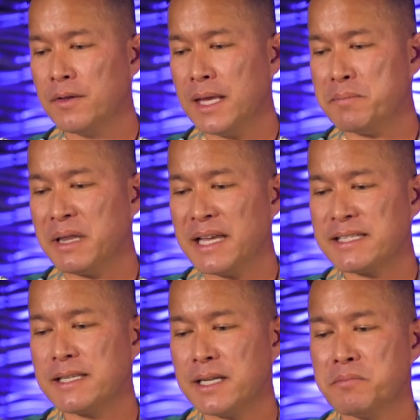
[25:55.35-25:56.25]
than
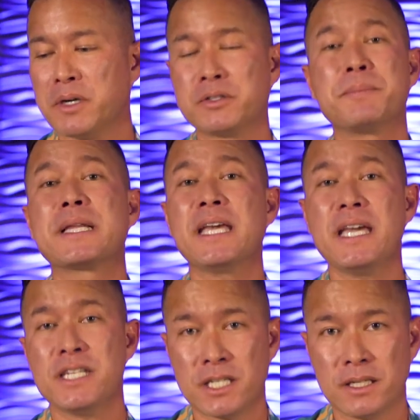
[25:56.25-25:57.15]
blessing and
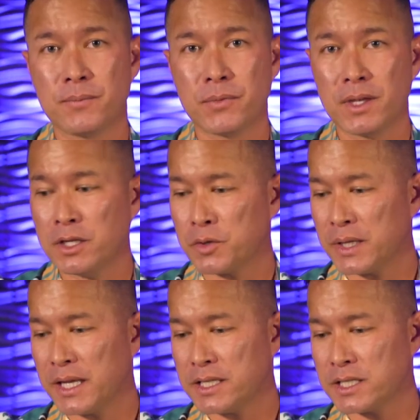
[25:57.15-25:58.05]
multiplication in your
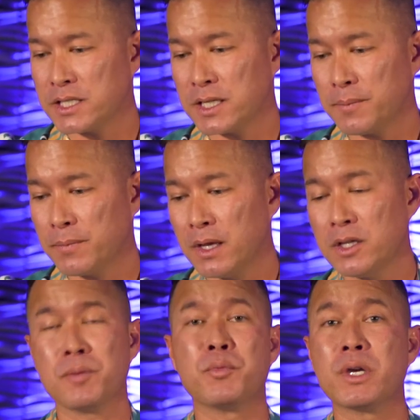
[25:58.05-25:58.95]
relationship,
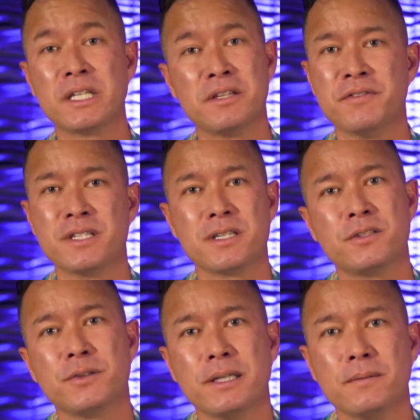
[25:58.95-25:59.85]
you're bringing division
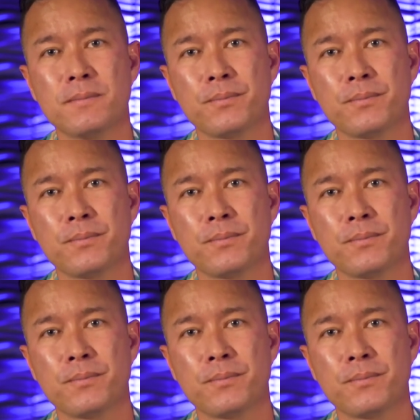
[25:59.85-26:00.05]
to it.